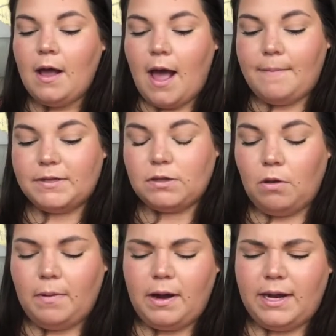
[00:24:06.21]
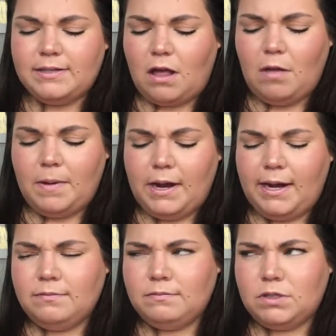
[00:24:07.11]
Um, Sol Body, Sol
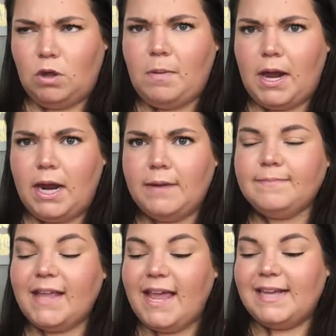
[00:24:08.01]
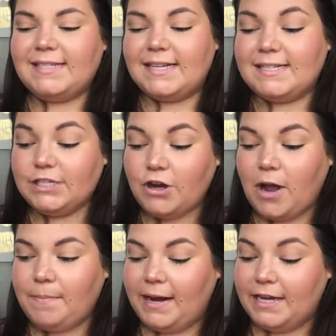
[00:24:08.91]
Body, Sol Body is a sister
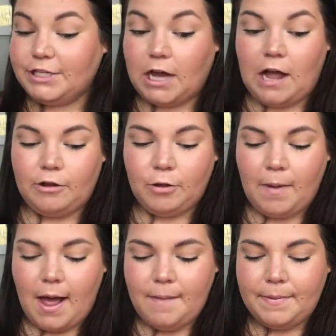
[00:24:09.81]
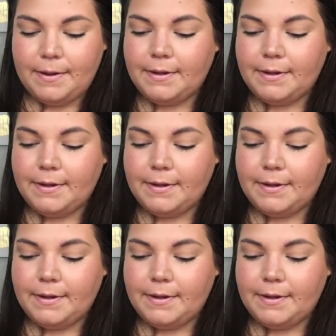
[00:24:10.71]
company to ColourPop.